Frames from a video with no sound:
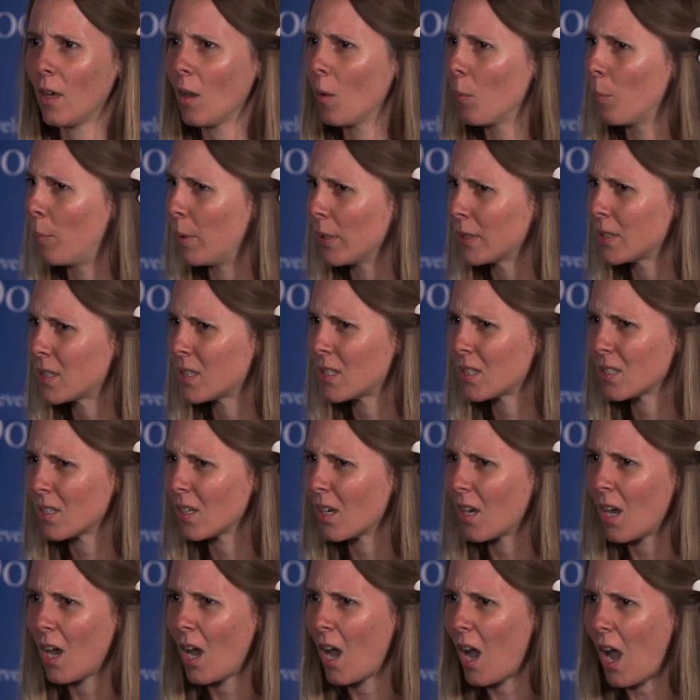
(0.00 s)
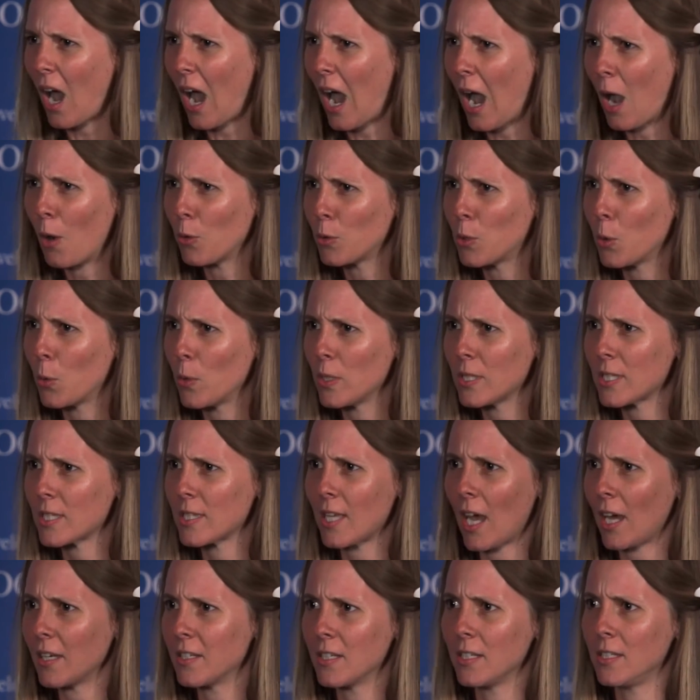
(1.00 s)
But how do we
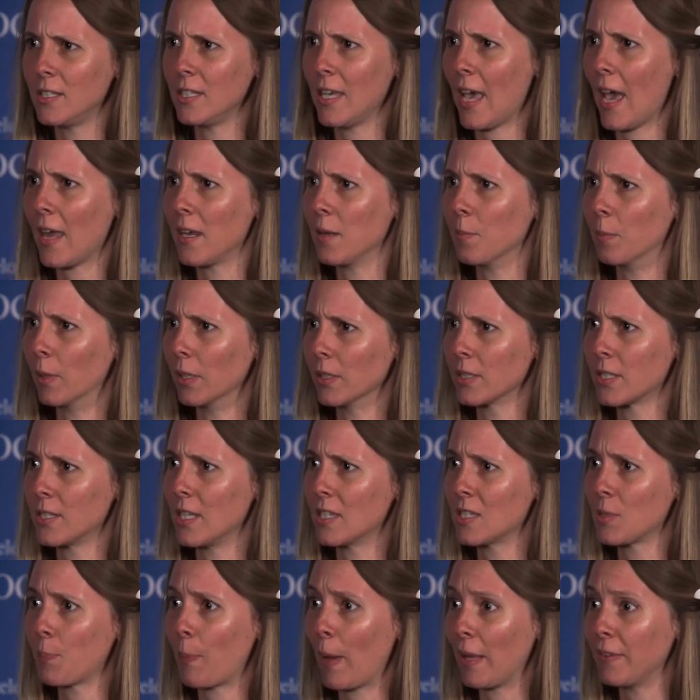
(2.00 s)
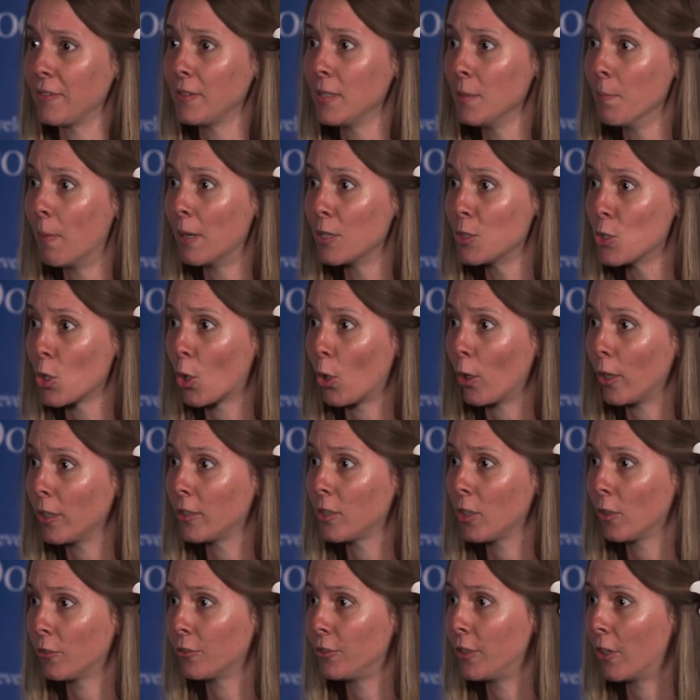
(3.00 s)
study the animals that spend the
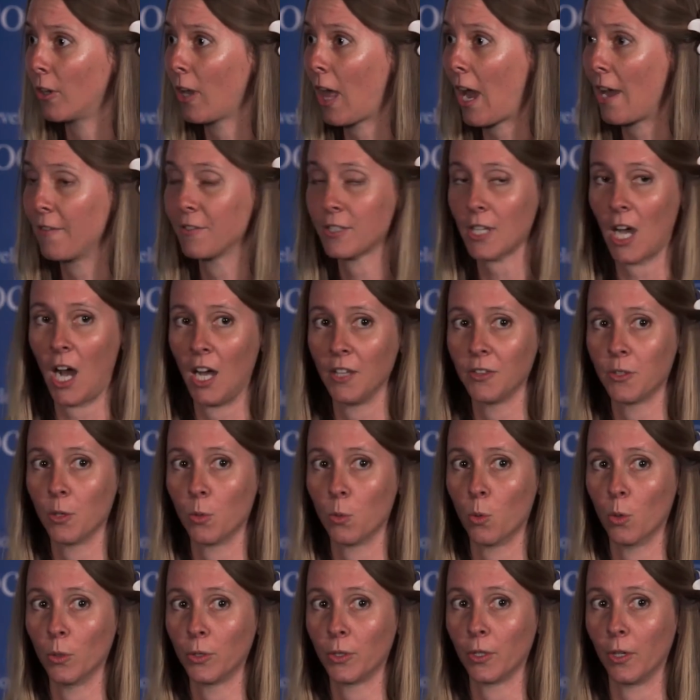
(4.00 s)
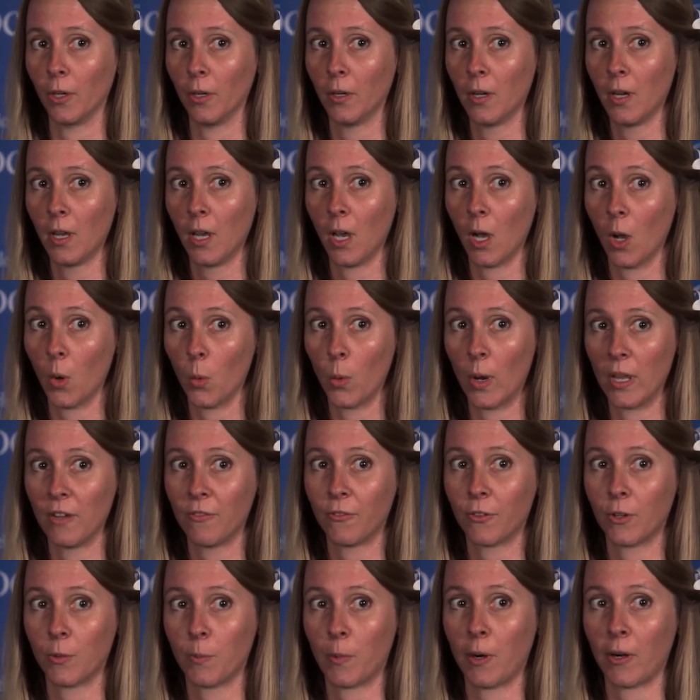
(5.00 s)
majority of their lives underwater, away
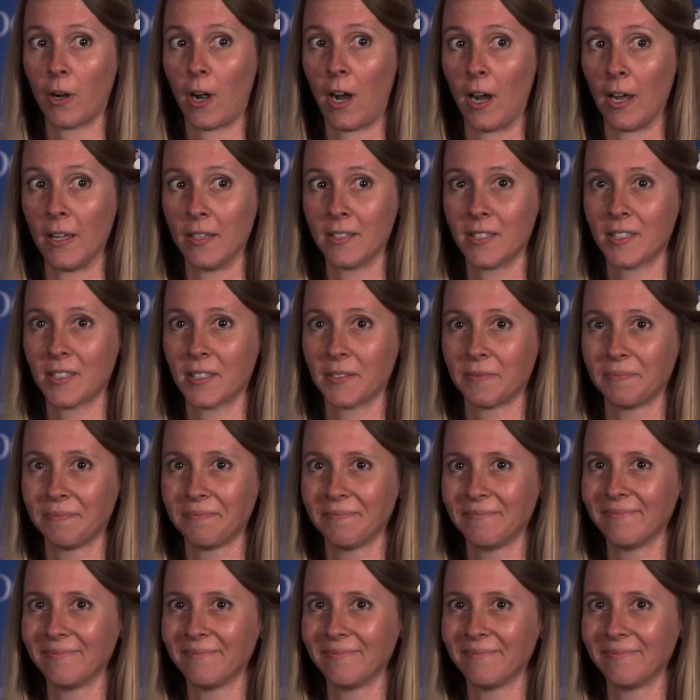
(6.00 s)
from our eyes?